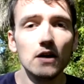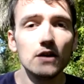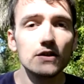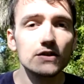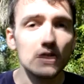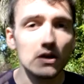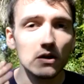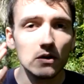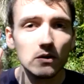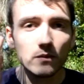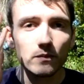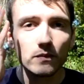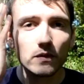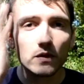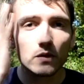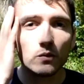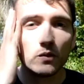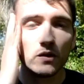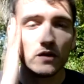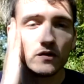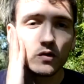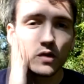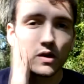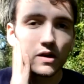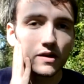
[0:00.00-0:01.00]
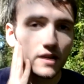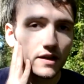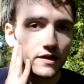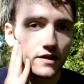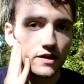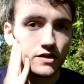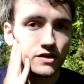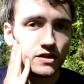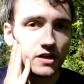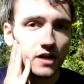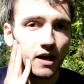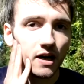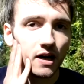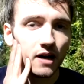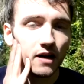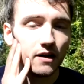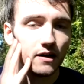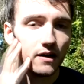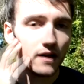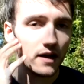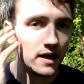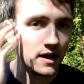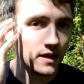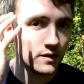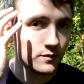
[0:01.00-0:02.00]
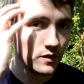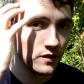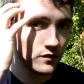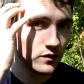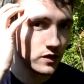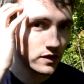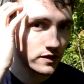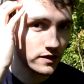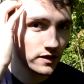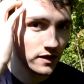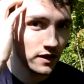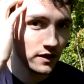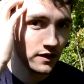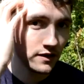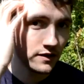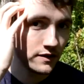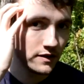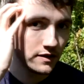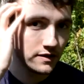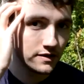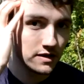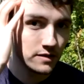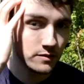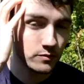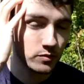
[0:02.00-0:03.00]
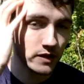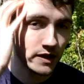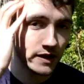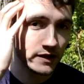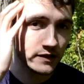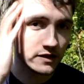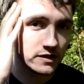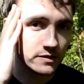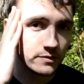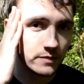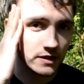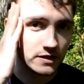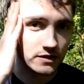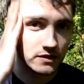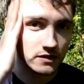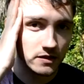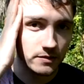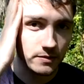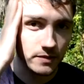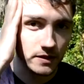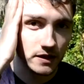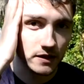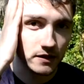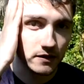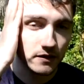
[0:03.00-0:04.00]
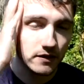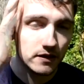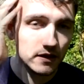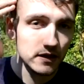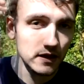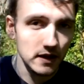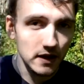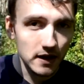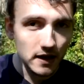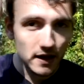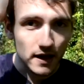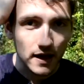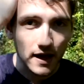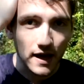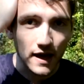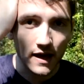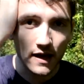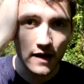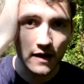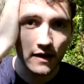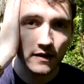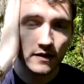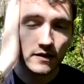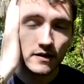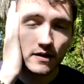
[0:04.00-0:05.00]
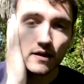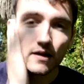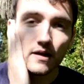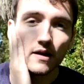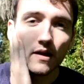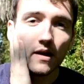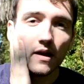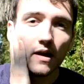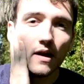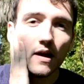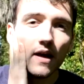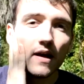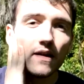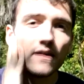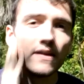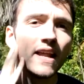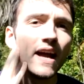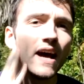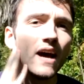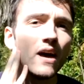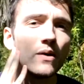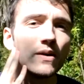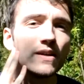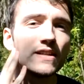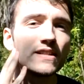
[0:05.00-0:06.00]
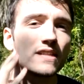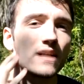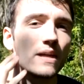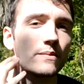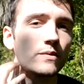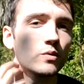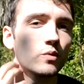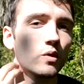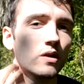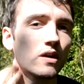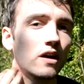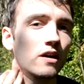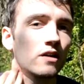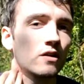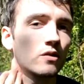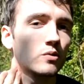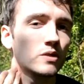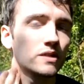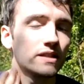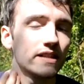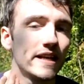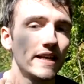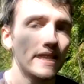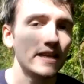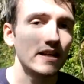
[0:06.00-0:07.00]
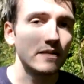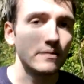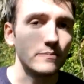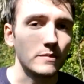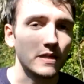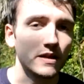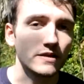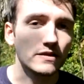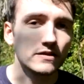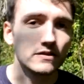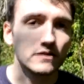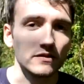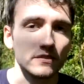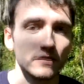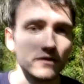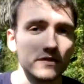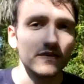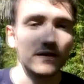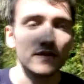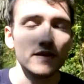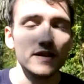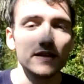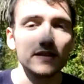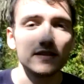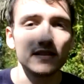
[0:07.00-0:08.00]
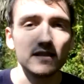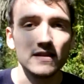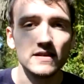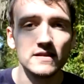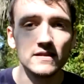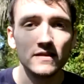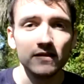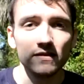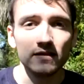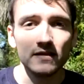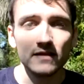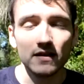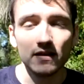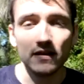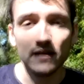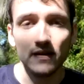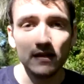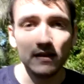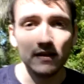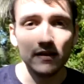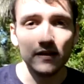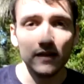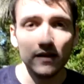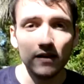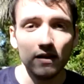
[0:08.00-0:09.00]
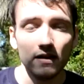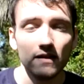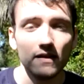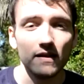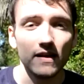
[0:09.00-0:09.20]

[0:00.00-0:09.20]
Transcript: So we've worked on the jaw, and we've worked on the temporalis muscle up here, and now it's time to work on a related muscle. This is the